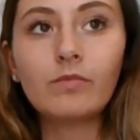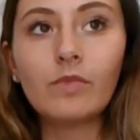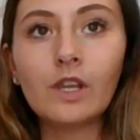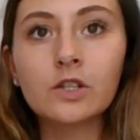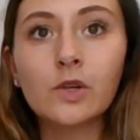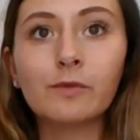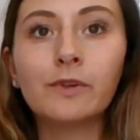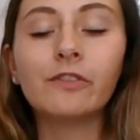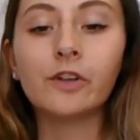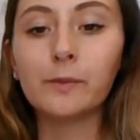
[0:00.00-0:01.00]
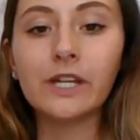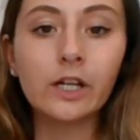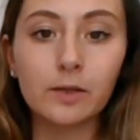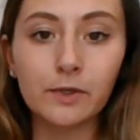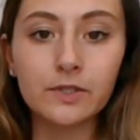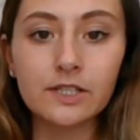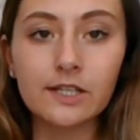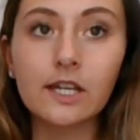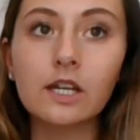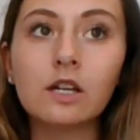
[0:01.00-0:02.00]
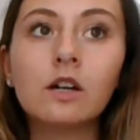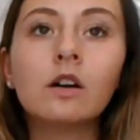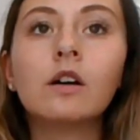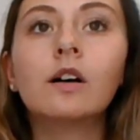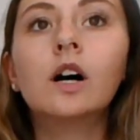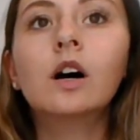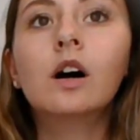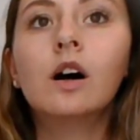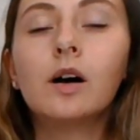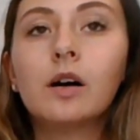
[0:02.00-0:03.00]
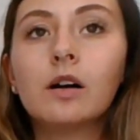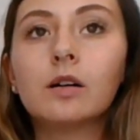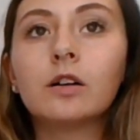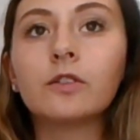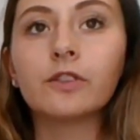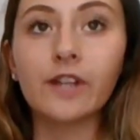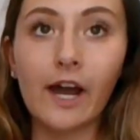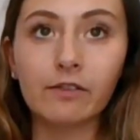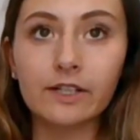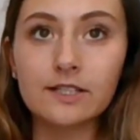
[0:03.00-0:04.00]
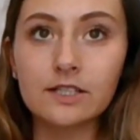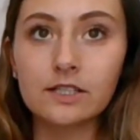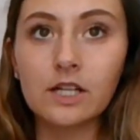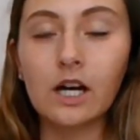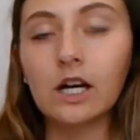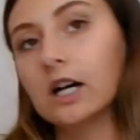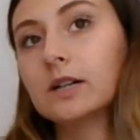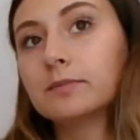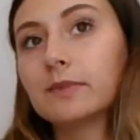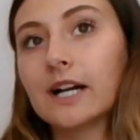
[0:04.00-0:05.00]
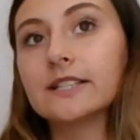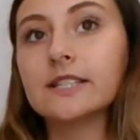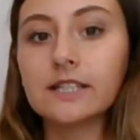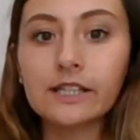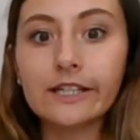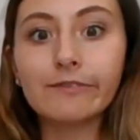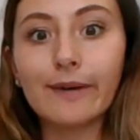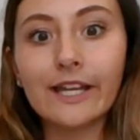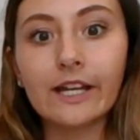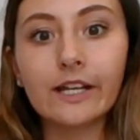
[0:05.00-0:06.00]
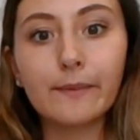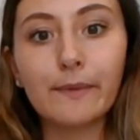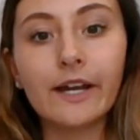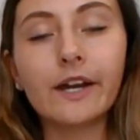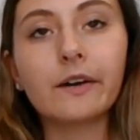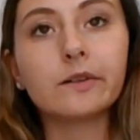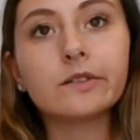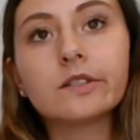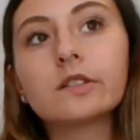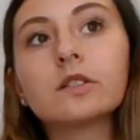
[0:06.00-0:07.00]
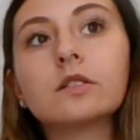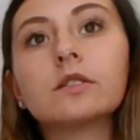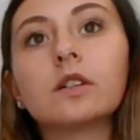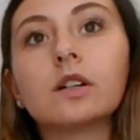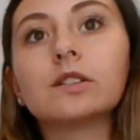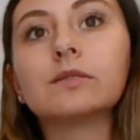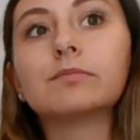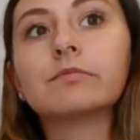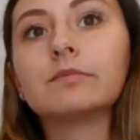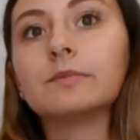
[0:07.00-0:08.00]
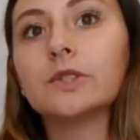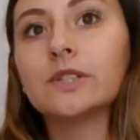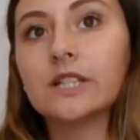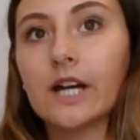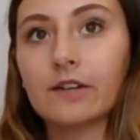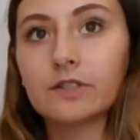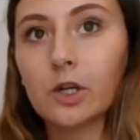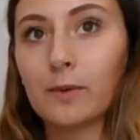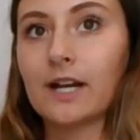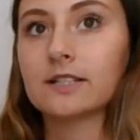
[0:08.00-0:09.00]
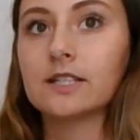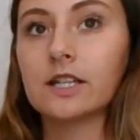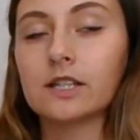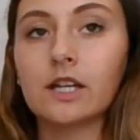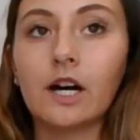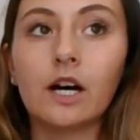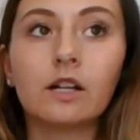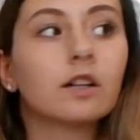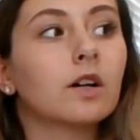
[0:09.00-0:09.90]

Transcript: So I've been filming here mostly for that reason. I did leave my Yeti at my house, so I did have to go back to get that.